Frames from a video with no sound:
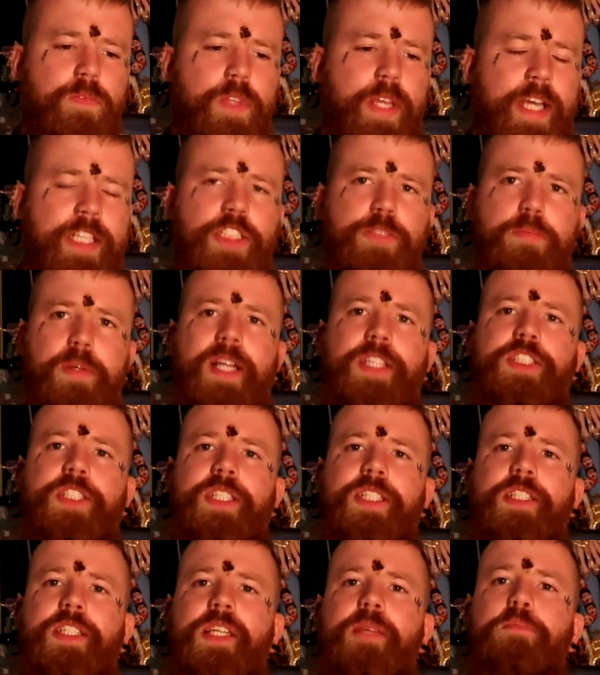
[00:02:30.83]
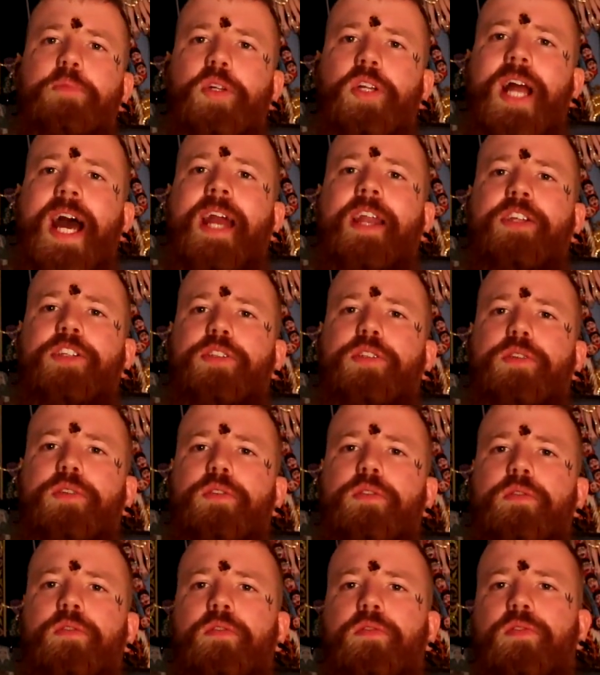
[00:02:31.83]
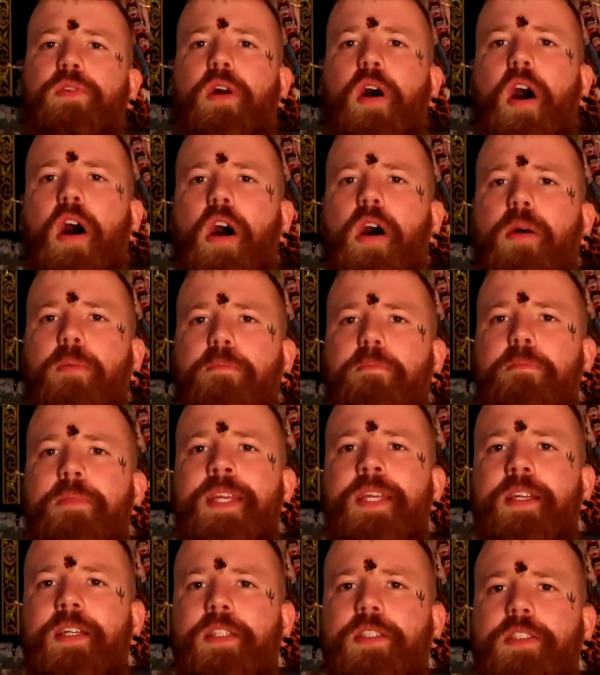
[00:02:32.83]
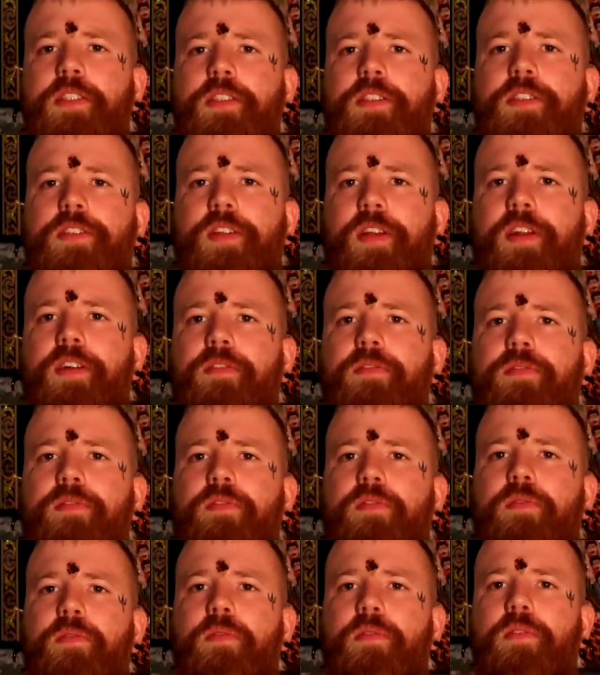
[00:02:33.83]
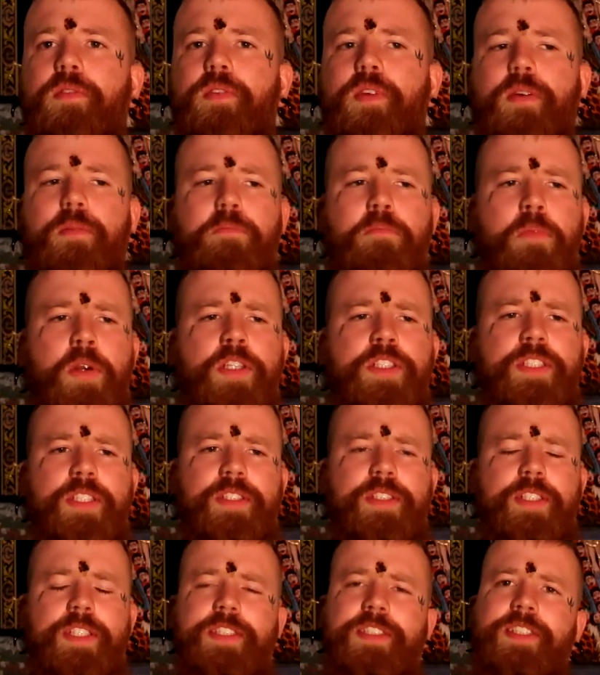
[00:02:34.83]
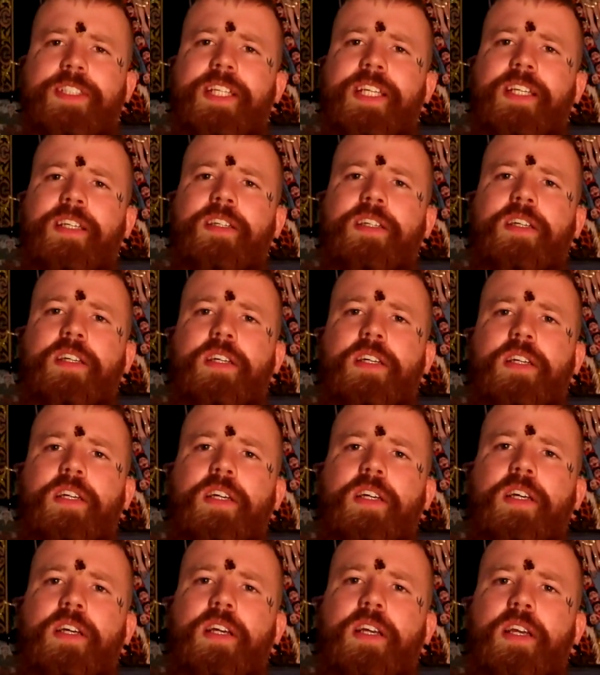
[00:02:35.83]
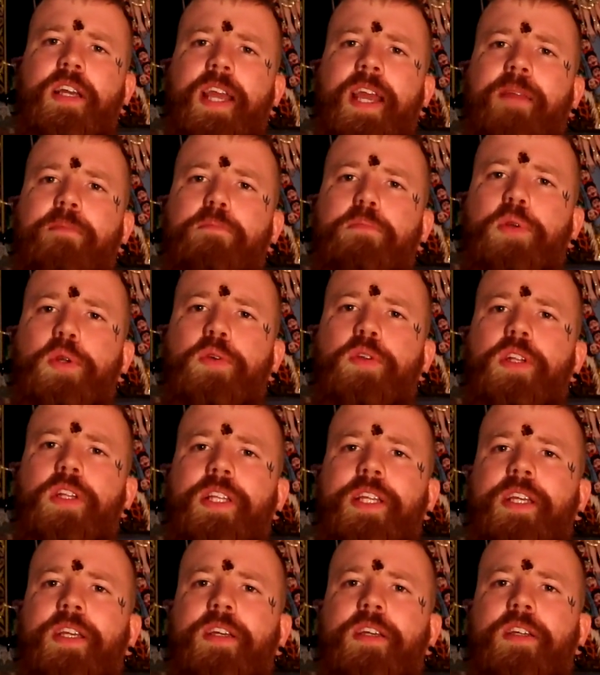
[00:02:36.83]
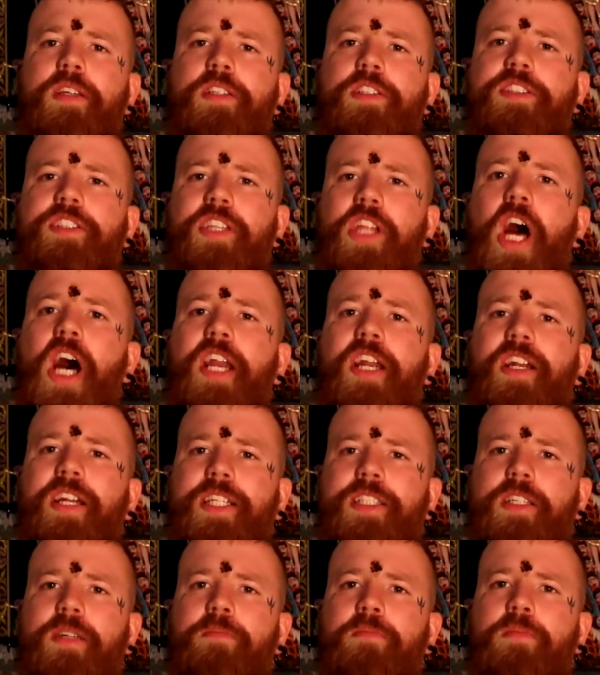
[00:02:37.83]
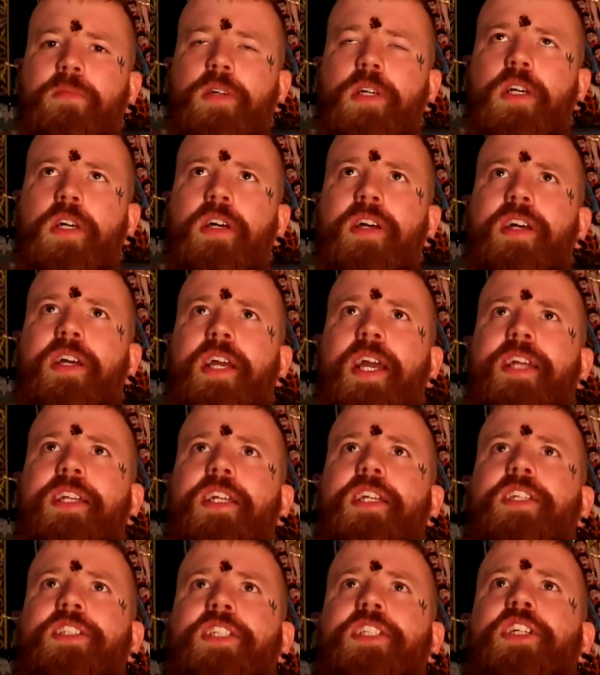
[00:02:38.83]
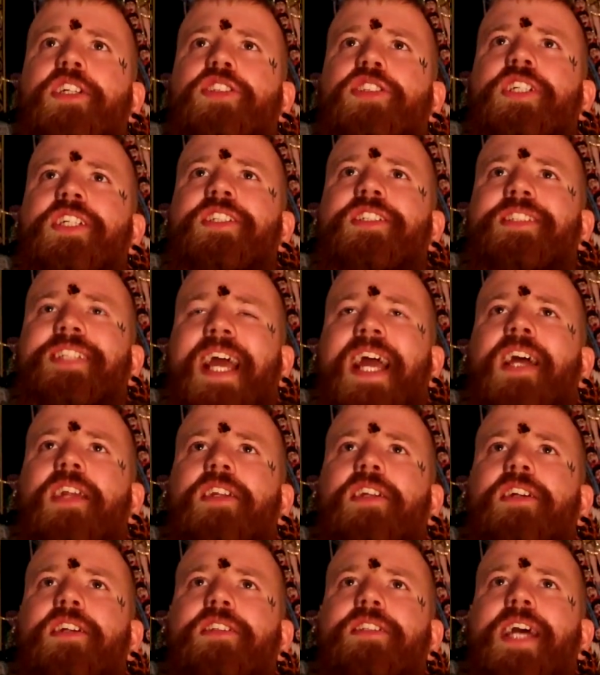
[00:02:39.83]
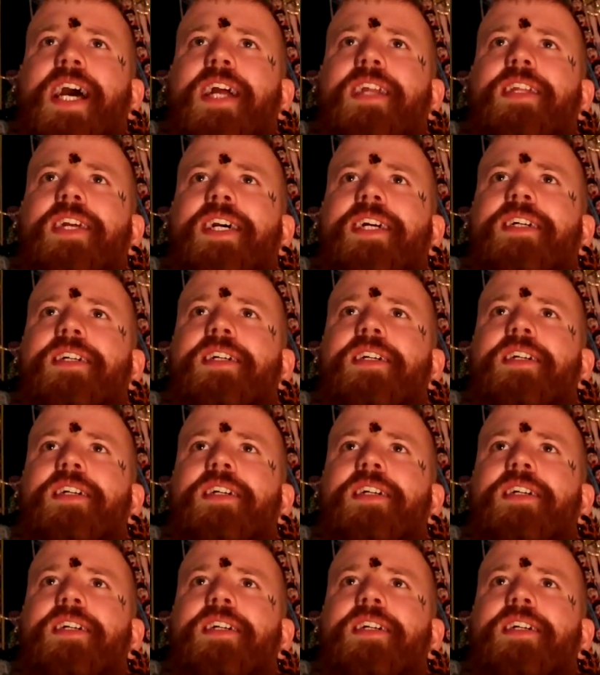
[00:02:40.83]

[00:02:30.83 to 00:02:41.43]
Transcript: expressing deep gratitude for all beings instead of mercilessly and brutally slaughtering them. And it is industry standard that